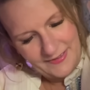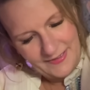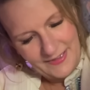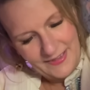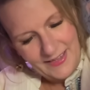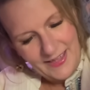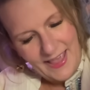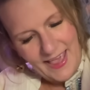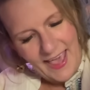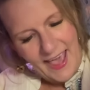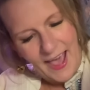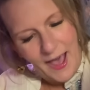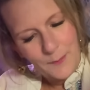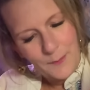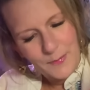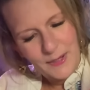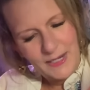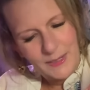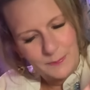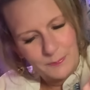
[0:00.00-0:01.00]
How many
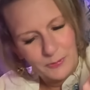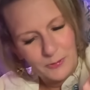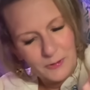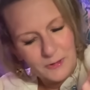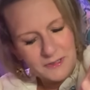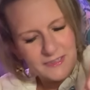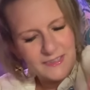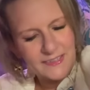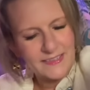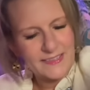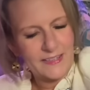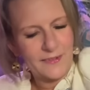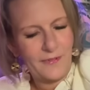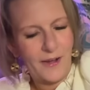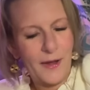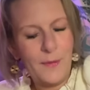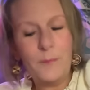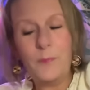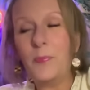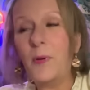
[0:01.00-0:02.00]
purses have I
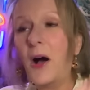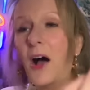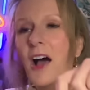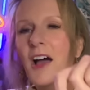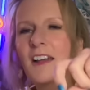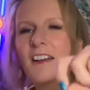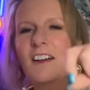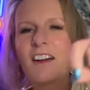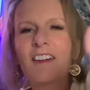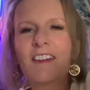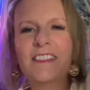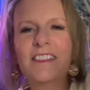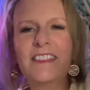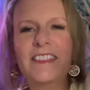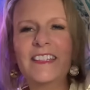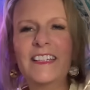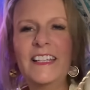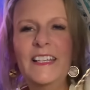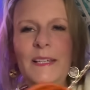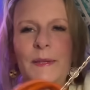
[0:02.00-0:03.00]
bought on
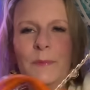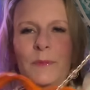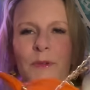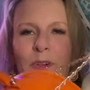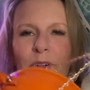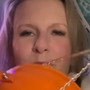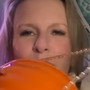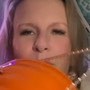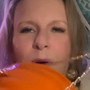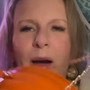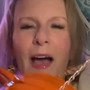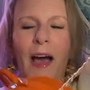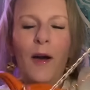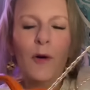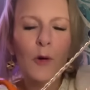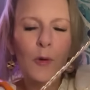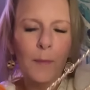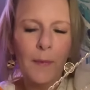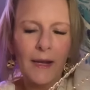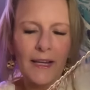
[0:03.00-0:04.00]
Temu? How am I
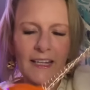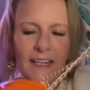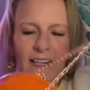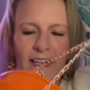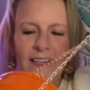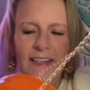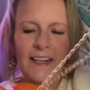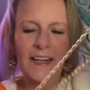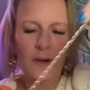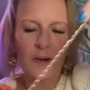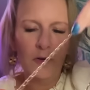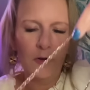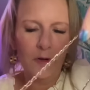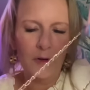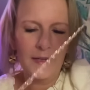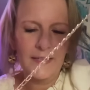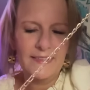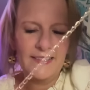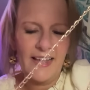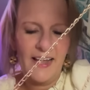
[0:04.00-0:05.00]
going to narrow it
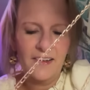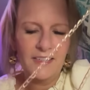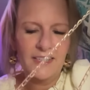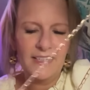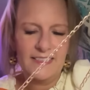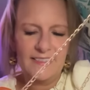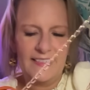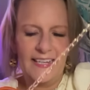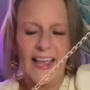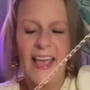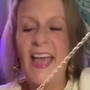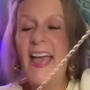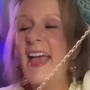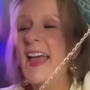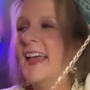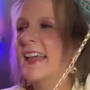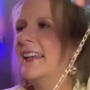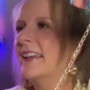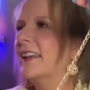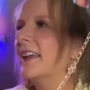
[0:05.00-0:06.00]
down to
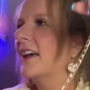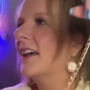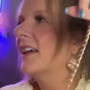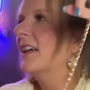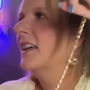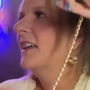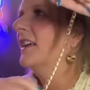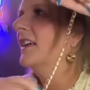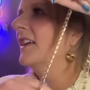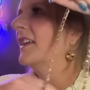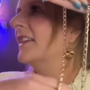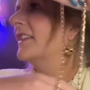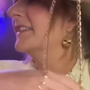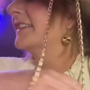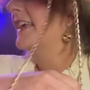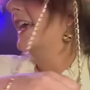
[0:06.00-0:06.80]
10? 10